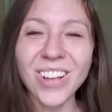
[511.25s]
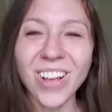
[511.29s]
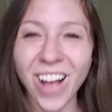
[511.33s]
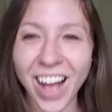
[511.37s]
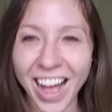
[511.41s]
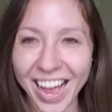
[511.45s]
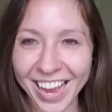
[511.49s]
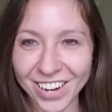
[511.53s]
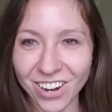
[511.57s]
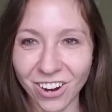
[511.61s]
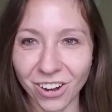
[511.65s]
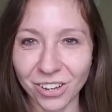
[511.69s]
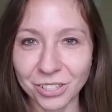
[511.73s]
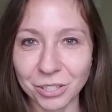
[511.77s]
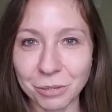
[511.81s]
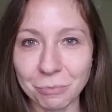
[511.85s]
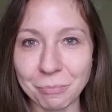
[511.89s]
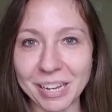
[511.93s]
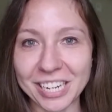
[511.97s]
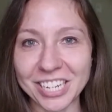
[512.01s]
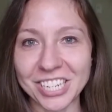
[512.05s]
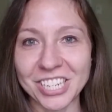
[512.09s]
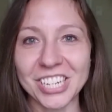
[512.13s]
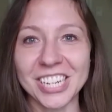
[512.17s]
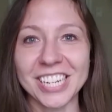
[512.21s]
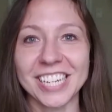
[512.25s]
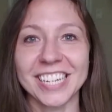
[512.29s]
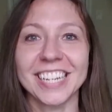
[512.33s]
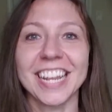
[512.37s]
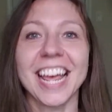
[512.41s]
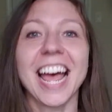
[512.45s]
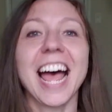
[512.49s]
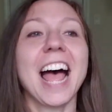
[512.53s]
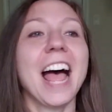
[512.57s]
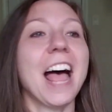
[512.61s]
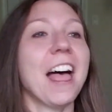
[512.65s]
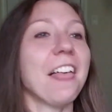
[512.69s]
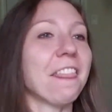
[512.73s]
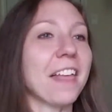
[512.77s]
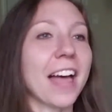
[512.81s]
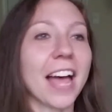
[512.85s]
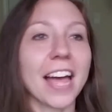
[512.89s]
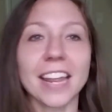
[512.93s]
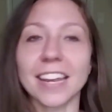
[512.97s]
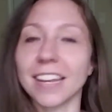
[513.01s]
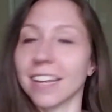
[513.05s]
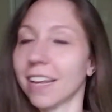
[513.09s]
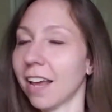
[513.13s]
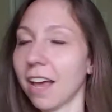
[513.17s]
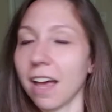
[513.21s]
I had also mentioned
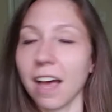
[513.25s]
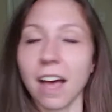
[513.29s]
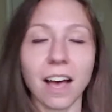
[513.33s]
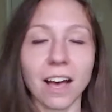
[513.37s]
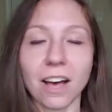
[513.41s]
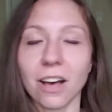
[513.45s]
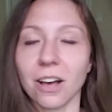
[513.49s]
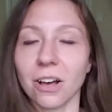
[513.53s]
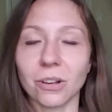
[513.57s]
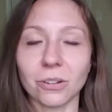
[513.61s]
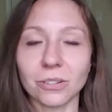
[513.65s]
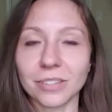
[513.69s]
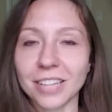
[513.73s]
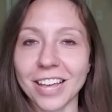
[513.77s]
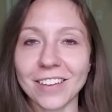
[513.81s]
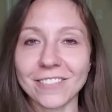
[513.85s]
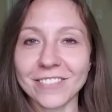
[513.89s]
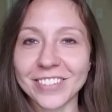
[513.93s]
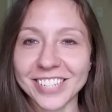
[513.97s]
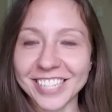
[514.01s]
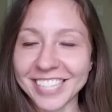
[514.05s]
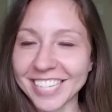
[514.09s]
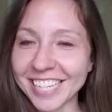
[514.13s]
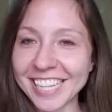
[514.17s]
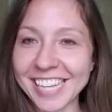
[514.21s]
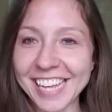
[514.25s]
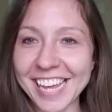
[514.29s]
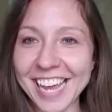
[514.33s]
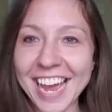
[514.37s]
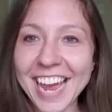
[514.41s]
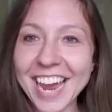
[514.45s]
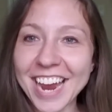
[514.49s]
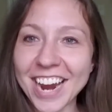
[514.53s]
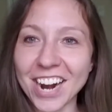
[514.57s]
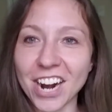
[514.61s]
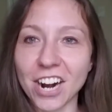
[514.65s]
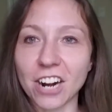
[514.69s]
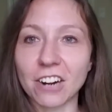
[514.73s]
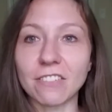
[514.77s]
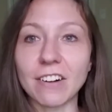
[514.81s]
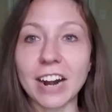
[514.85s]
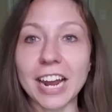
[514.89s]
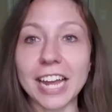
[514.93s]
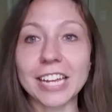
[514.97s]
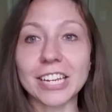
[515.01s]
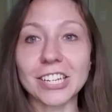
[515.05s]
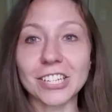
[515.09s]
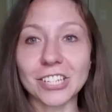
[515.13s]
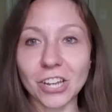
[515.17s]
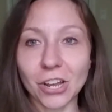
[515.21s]
that, oh, love is in the air,
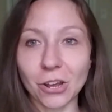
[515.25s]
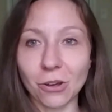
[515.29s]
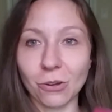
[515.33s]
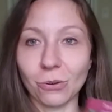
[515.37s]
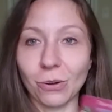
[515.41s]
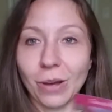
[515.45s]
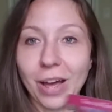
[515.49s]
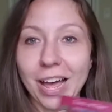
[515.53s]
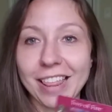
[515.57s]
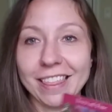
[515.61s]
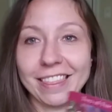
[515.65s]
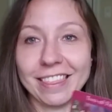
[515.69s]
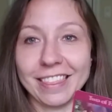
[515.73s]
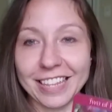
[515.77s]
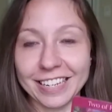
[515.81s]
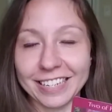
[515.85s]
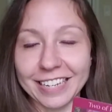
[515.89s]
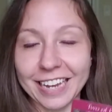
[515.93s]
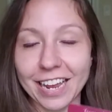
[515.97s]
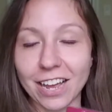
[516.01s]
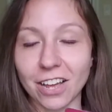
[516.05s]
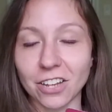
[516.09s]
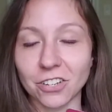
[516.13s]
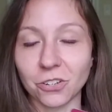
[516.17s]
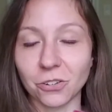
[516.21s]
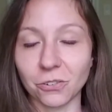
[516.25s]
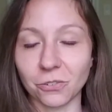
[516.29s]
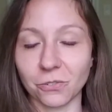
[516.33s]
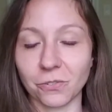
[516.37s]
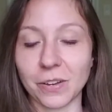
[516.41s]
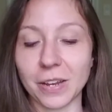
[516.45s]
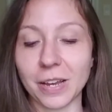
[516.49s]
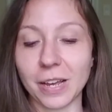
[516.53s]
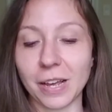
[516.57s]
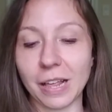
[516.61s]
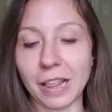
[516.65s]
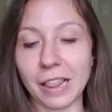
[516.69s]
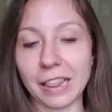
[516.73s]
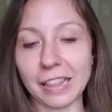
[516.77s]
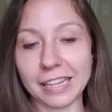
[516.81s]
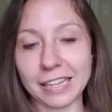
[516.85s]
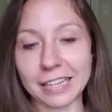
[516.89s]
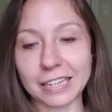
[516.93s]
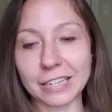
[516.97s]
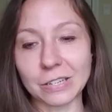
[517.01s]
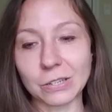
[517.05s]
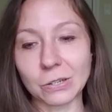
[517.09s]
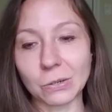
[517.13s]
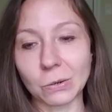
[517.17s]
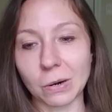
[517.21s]
right? So this I also feel
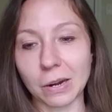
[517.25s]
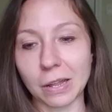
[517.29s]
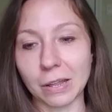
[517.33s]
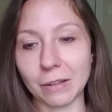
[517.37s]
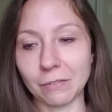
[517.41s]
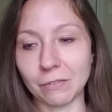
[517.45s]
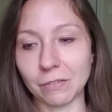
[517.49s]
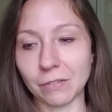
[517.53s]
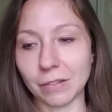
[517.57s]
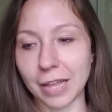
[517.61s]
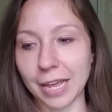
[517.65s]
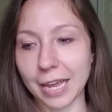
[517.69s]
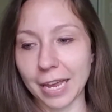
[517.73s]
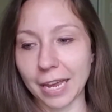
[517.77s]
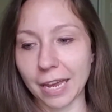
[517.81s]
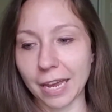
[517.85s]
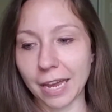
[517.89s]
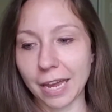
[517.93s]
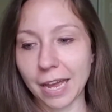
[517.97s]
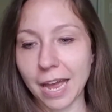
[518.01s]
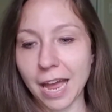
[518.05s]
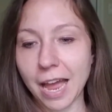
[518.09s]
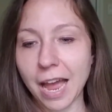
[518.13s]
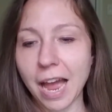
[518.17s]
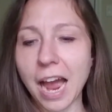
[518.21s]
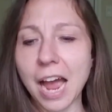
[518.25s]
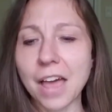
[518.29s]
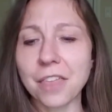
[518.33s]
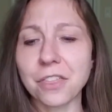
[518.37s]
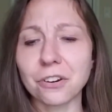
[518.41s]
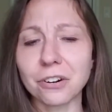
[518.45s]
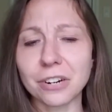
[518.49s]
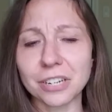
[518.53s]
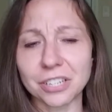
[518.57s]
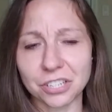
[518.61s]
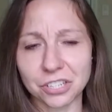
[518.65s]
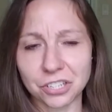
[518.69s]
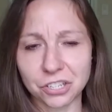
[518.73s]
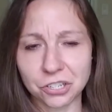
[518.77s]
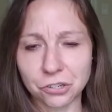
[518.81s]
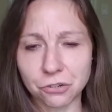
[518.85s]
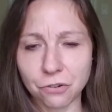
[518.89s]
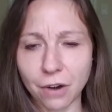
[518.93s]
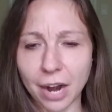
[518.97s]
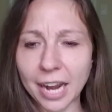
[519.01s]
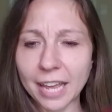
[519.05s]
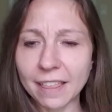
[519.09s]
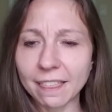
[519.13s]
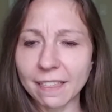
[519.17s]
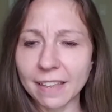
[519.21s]
is sort of like either a
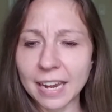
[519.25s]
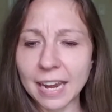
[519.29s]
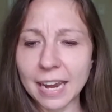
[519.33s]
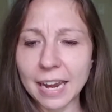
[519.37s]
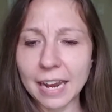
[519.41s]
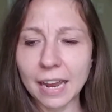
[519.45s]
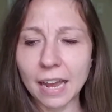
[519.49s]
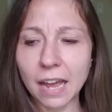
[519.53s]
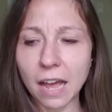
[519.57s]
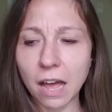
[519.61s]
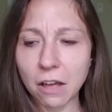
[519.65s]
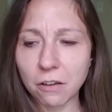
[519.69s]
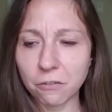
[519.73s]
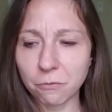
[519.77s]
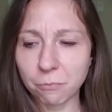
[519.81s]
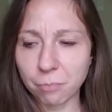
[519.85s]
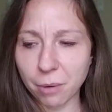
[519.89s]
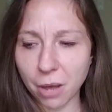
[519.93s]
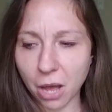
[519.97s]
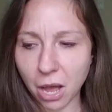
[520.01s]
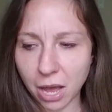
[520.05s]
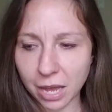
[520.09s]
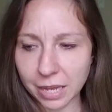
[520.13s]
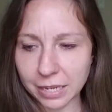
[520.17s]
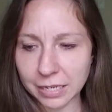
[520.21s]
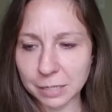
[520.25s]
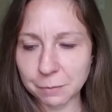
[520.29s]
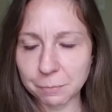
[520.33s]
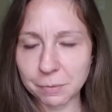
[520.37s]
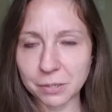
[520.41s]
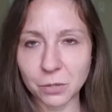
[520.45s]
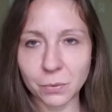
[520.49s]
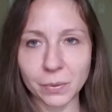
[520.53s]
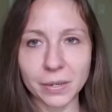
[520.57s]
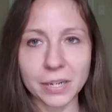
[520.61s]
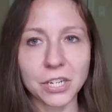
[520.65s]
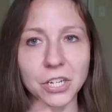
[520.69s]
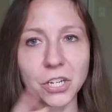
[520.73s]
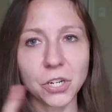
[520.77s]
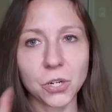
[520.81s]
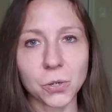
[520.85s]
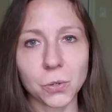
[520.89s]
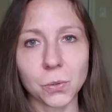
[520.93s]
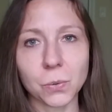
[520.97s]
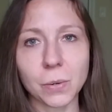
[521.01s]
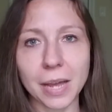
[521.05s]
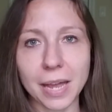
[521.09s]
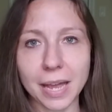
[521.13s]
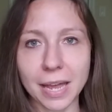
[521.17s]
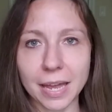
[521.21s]
strengthening of bonds between
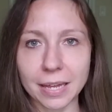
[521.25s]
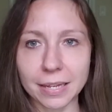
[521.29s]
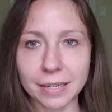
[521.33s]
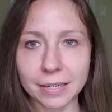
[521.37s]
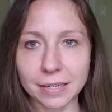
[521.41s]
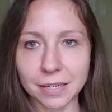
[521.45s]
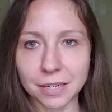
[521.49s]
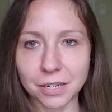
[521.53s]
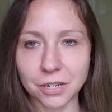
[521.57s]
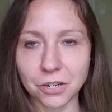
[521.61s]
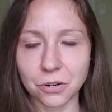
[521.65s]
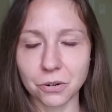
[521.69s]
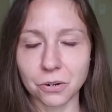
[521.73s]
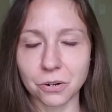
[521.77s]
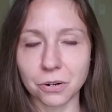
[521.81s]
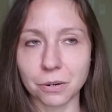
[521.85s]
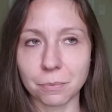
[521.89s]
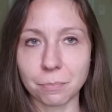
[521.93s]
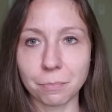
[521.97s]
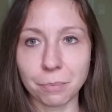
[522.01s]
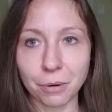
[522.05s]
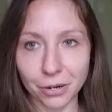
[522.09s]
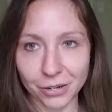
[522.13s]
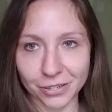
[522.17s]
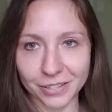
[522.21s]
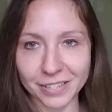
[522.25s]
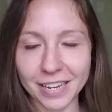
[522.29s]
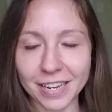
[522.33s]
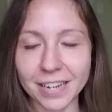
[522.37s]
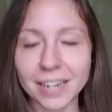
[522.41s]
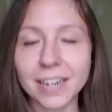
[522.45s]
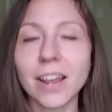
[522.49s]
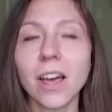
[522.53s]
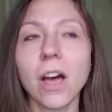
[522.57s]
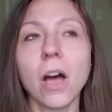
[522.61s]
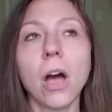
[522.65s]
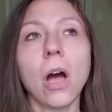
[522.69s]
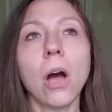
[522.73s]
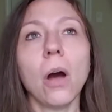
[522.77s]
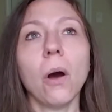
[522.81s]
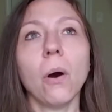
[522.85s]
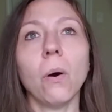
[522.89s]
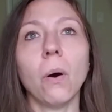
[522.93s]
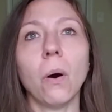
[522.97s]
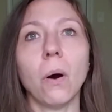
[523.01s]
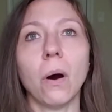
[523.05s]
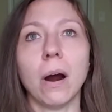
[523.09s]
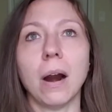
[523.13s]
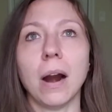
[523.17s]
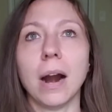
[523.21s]
you and your person
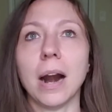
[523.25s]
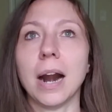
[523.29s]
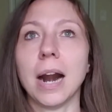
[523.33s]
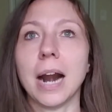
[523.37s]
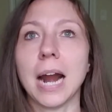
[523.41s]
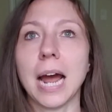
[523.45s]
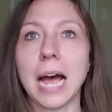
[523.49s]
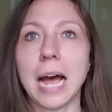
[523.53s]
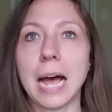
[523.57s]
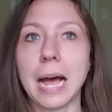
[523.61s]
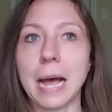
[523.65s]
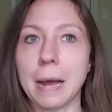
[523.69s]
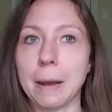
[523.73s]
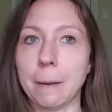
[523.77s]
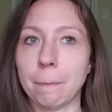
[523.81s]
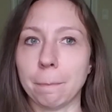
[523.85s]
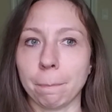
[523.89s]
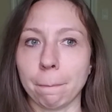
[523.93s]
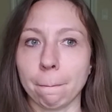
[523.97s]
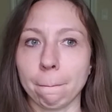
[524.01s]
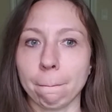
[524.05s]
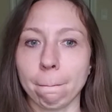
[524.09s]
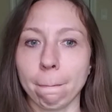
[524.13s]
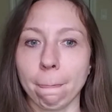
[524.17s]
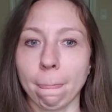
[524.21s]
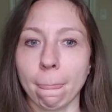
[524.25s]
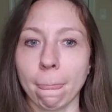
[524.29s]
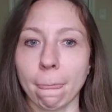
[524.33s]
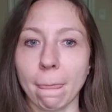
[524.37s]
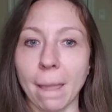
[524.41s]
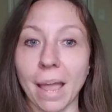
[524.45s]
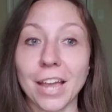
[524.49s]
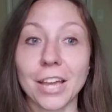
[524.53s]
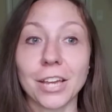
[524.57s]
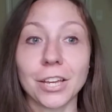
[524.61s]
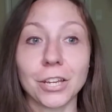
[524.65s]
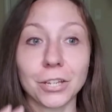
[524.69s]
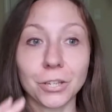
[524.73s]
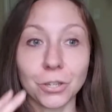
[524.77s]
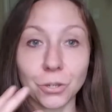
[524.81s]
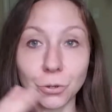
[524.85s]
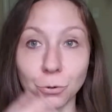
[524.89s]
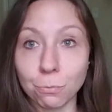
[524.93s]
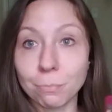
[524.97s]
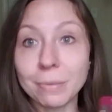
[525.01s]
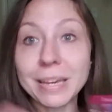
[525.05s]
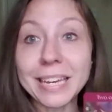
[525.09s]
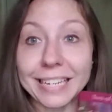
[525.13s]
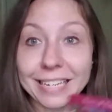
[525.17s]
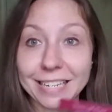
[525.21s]
or um, you
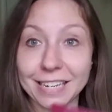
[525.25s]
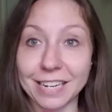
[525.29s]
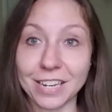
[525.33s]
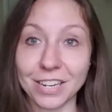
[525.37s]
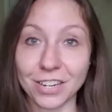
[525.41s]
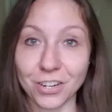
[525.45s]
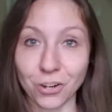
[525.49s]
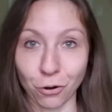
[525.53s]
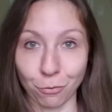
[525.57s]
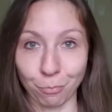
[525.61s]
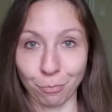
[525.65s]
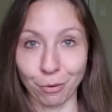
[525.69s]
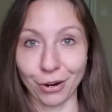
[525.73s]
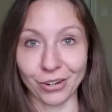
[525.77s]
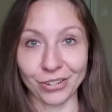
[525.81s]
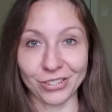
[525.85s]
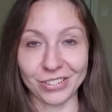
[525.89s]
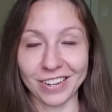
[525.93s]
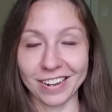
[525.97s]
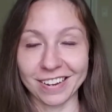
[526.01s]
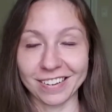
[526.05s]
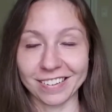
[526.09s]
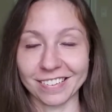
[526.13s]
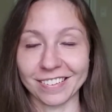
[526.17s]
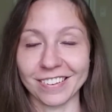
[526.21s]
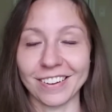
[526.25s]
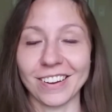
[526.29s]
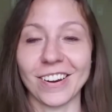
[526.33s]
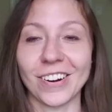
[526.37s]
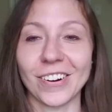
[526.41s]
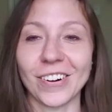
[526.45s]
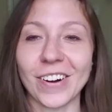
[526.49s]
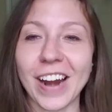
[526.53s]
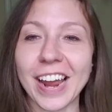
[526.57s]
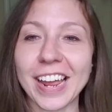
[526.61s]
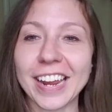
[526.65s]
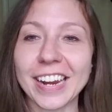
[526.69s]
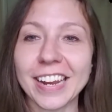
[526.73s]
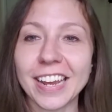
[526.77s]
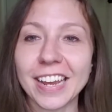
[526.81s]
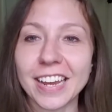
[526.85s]
meet your person, all right?